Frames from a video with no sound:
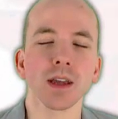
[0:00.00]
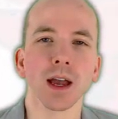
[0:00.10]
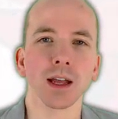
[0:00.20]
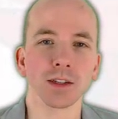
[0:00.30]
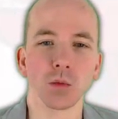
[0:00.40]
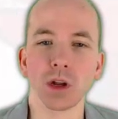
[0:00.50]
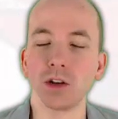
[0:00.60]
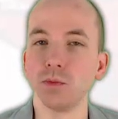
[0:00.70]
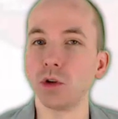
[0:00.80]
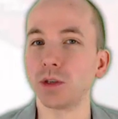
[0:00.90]
And so
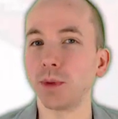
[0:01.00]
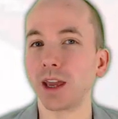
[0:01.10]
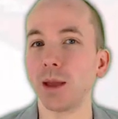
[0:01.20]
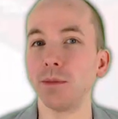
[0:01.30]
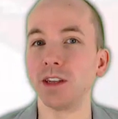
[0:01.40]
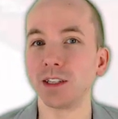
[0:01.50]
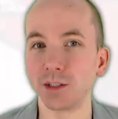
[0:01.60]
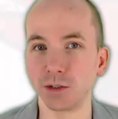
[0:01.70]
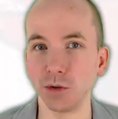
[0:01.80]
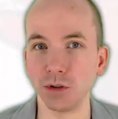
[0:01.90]
when music became
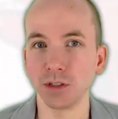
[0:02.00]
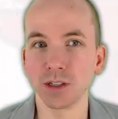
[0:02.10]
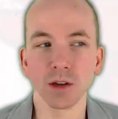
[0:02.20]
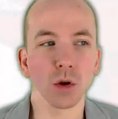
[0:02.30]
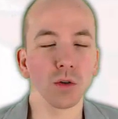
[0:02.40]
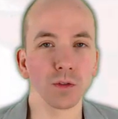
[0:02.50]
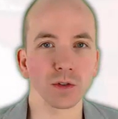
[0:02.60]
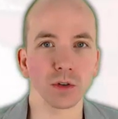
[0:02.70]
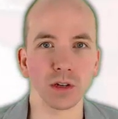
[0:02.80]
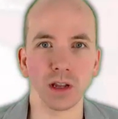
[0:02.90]
digital, all of a
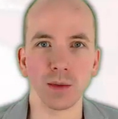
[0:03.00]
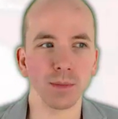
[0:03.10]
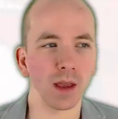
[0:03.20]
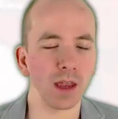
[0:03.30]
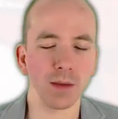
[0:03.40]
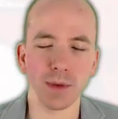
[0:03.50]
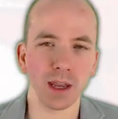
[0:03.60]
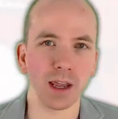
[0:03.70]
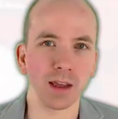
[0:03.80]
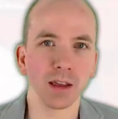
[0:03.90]
sudden it made, it
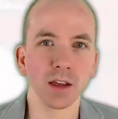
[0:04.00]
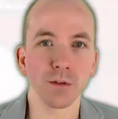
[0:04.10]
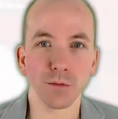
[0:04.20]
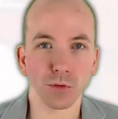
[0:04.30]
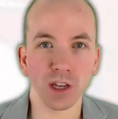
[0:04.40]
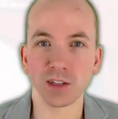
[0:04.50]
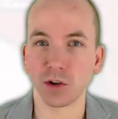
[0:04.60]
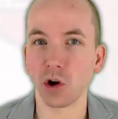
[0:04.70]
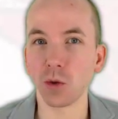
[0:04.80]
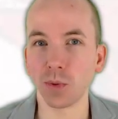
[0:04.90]
made it free to
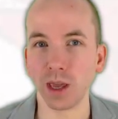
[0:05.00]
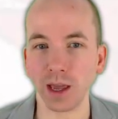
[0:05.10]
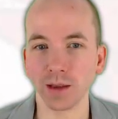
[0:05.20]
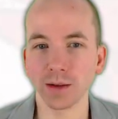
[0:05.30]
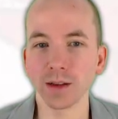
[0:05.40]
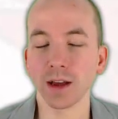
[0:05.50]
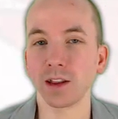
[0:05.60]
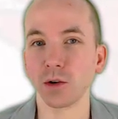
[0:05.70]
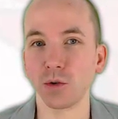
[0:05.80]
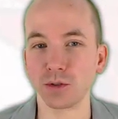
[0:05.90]
copy it, and
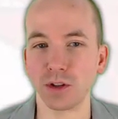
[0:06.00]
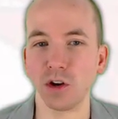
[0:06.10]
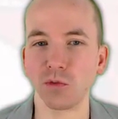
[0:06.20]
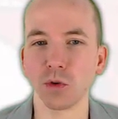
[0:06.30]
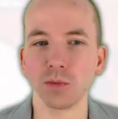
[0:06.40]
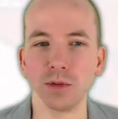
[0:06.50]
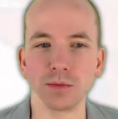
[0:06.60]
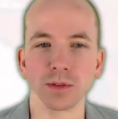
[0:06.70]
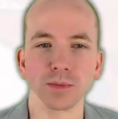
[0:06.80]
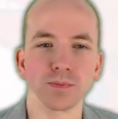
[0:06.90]
that caused a lot of
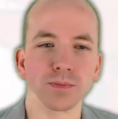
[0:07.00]
problems.